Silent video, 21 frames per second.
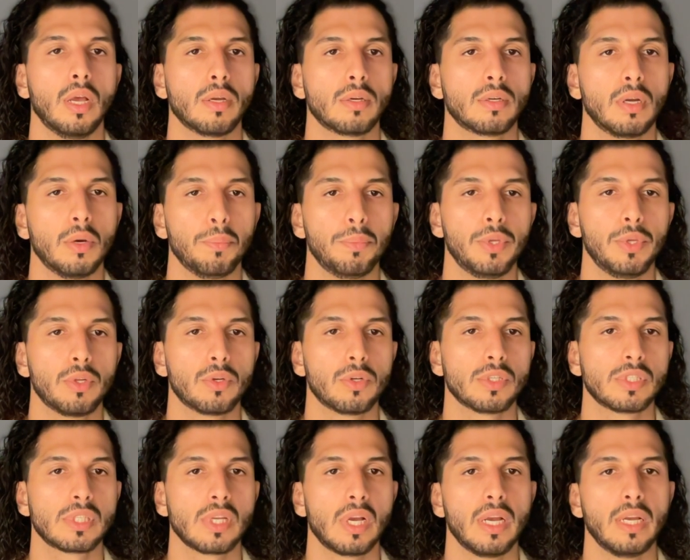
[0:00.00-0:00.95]
computer
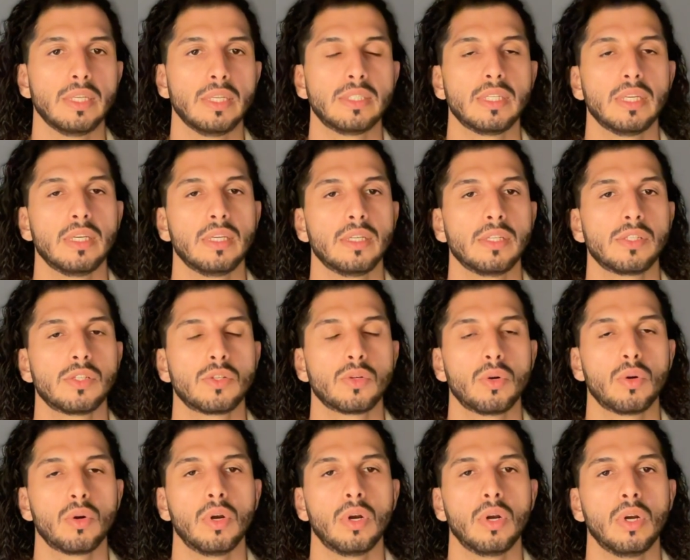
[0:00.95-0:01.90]
scientist
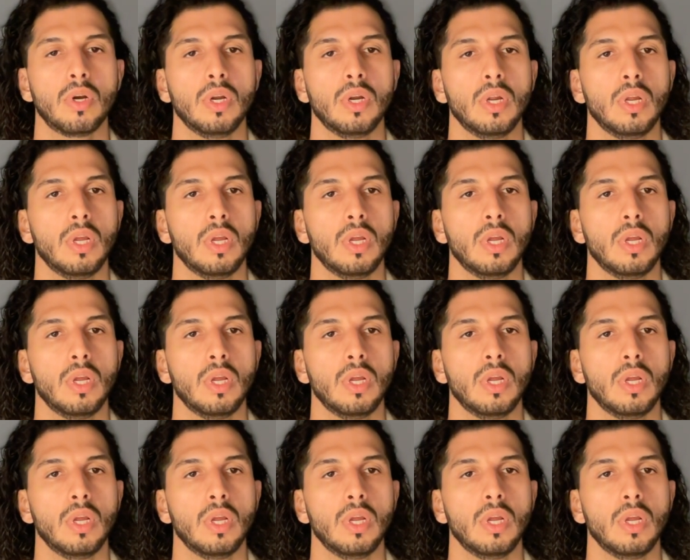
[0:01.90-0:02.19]
or